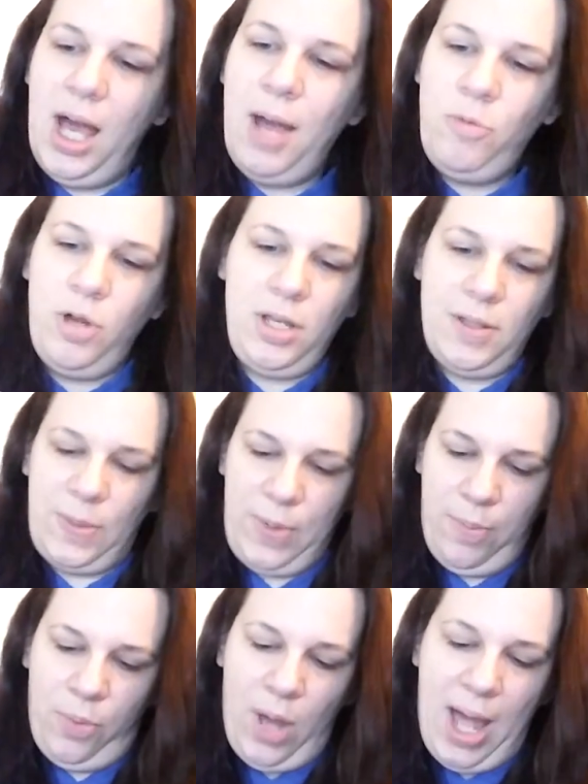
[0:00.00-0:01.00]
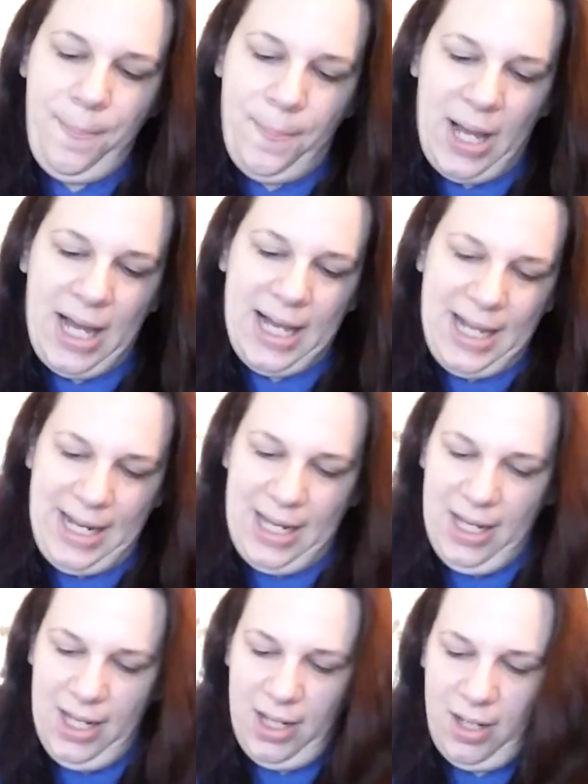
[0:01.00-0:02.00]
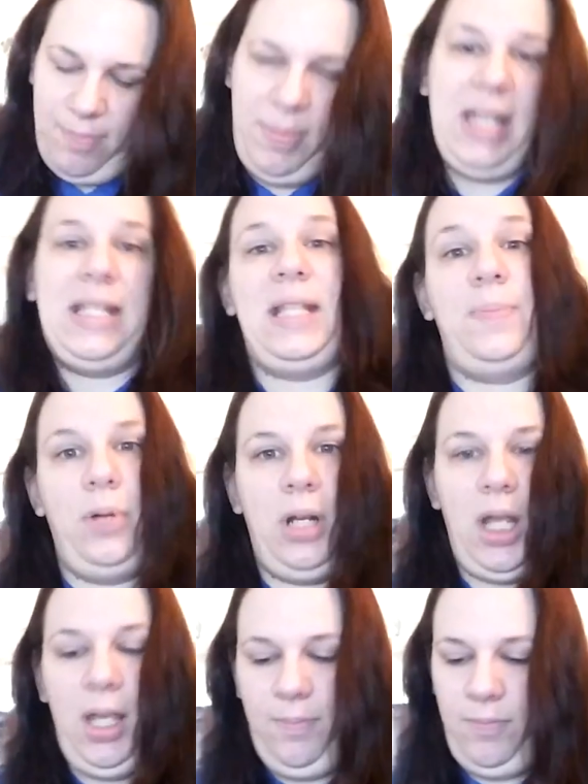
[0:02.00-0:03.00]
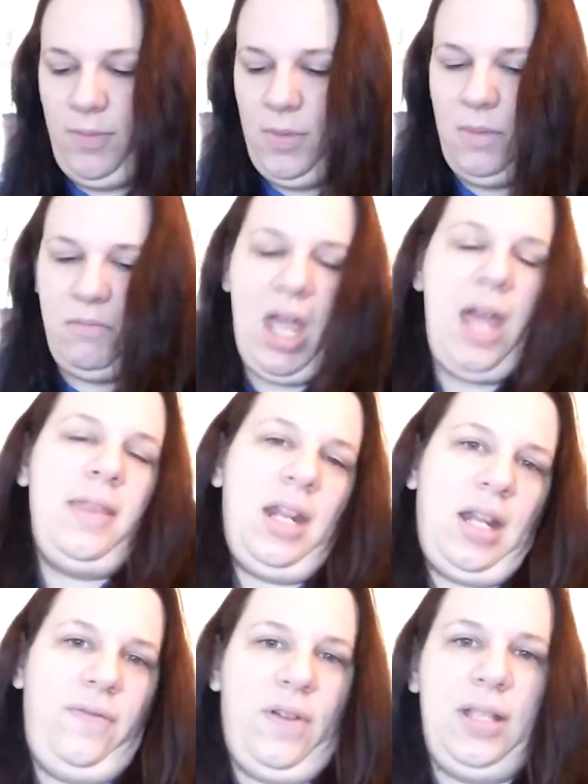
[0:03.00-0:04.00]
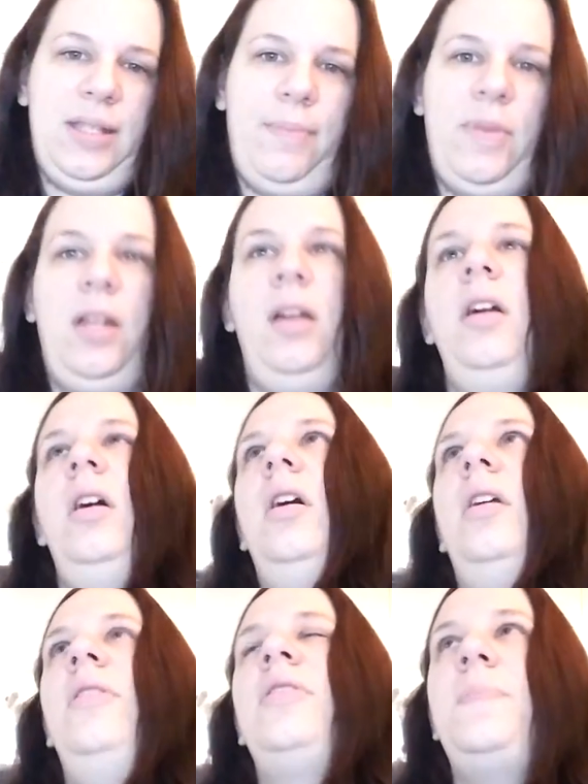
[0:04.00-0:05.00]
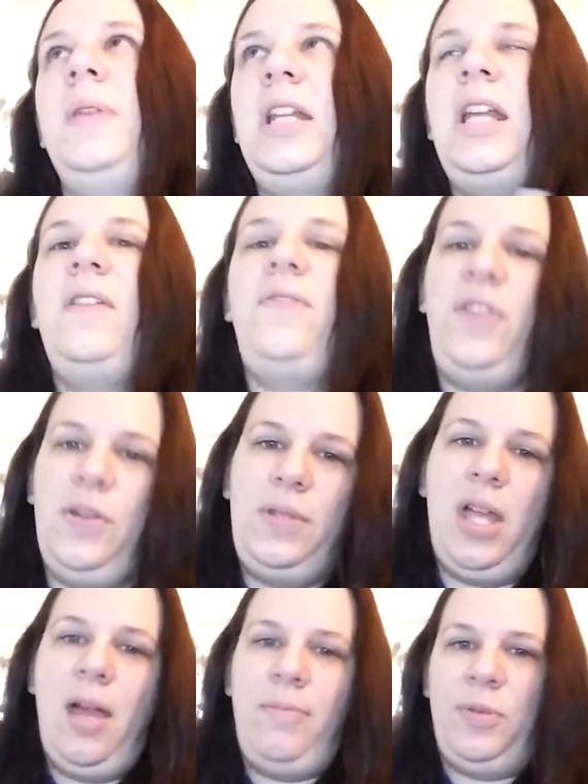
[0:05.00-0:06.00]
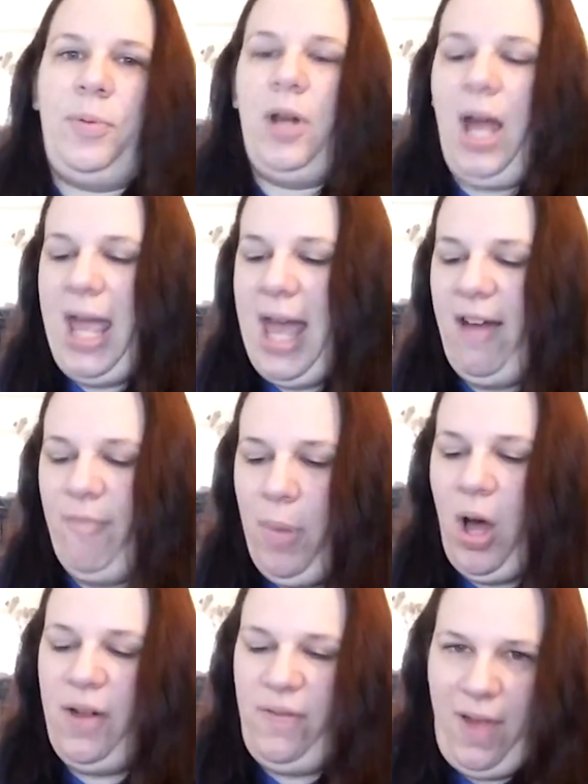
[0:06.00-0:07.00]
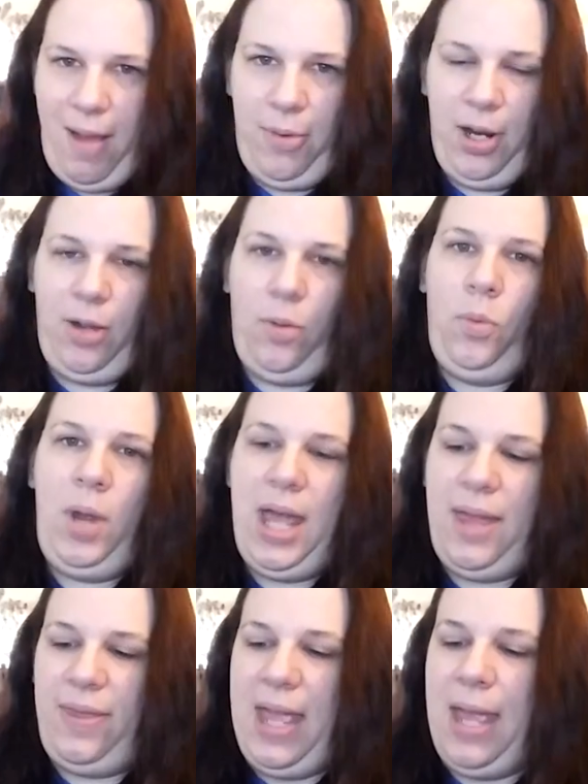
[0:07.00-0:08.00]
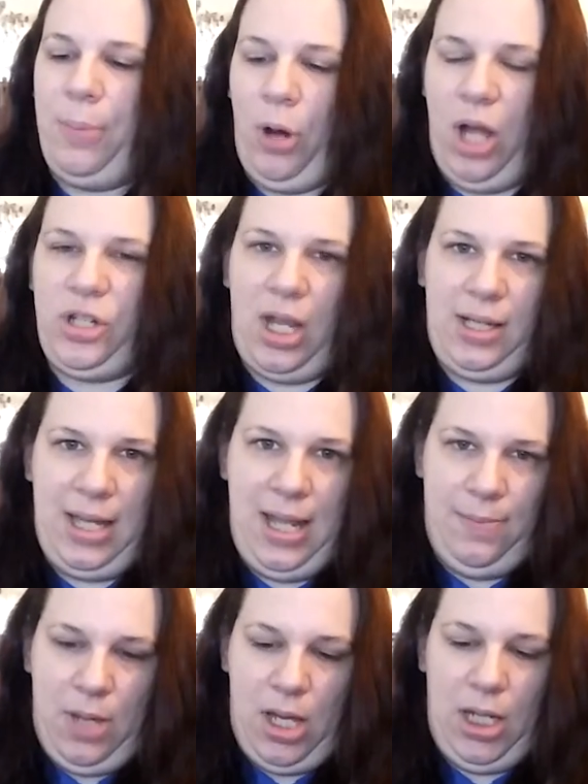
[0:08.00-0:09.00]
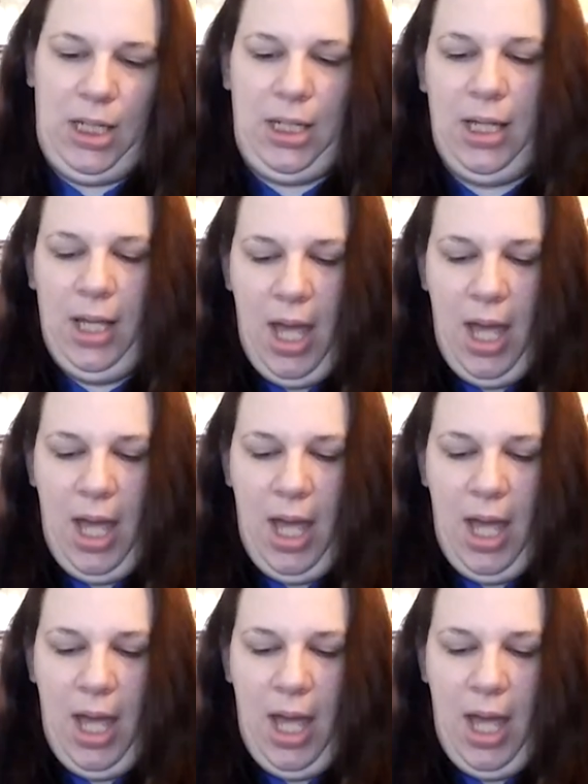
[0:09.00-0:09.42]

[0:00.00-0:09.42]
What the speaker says: I'm one of those people, I buy because it's pretty. And then I find something. There's been a few times where I have bought fabric with a project in mind.